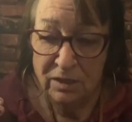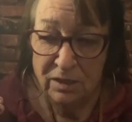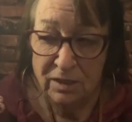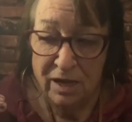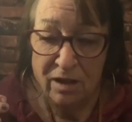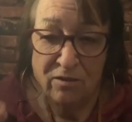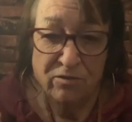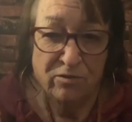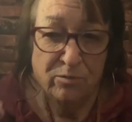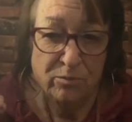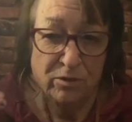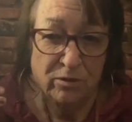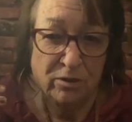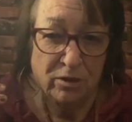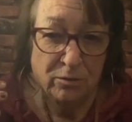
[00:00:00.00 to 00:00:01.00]
Health
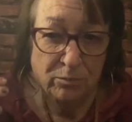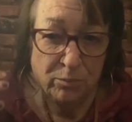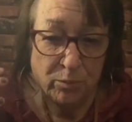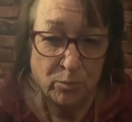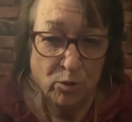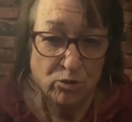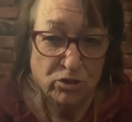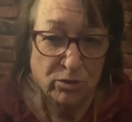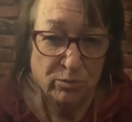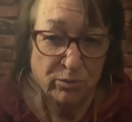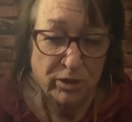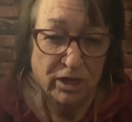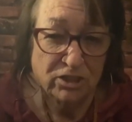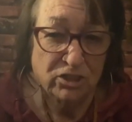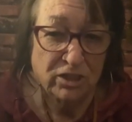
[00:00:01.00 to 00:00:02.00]
Promotion and
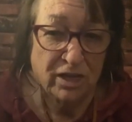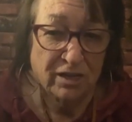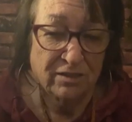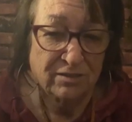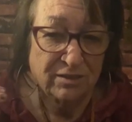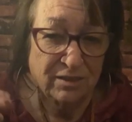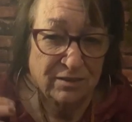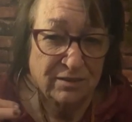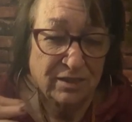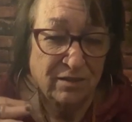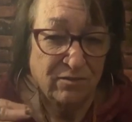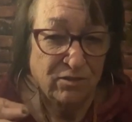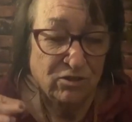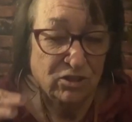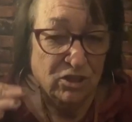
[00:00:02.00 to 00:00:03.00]
Protection Act says
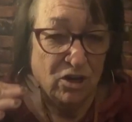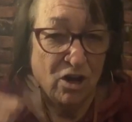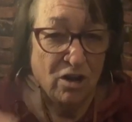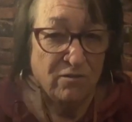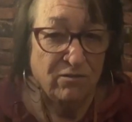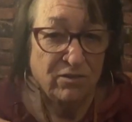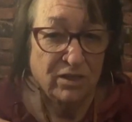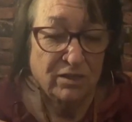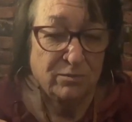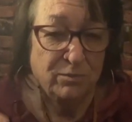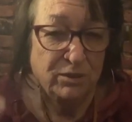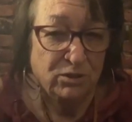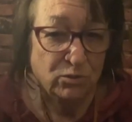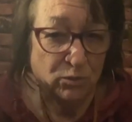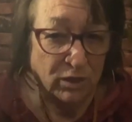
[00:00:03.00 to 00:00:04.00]
if there's a conflict
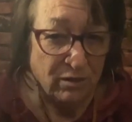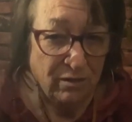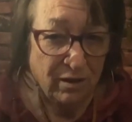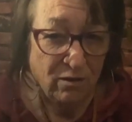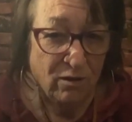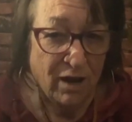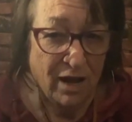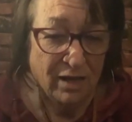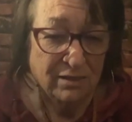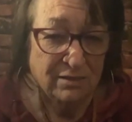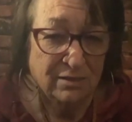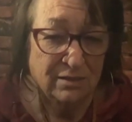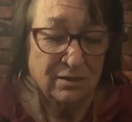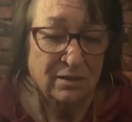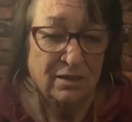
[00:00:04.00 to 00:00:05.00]
between their act
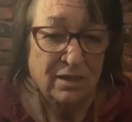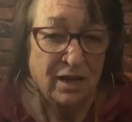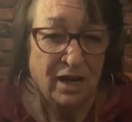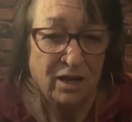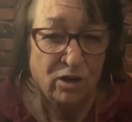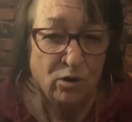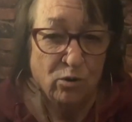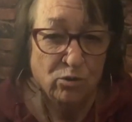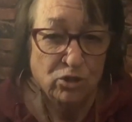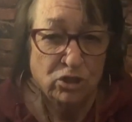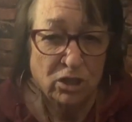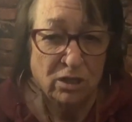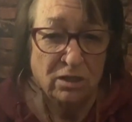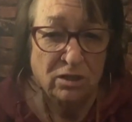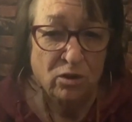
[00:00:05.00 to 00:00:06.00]
and
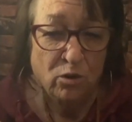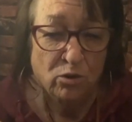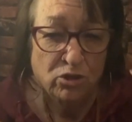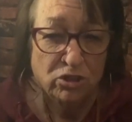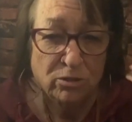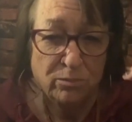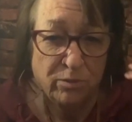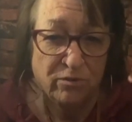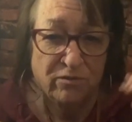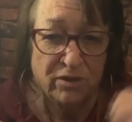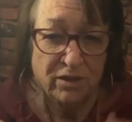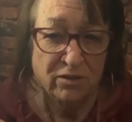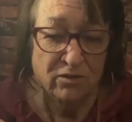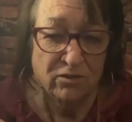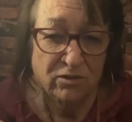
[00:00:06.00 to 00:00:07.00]
OSHA, OSHA
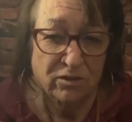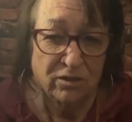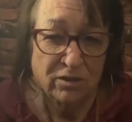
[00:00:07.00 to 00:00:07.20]
prevails.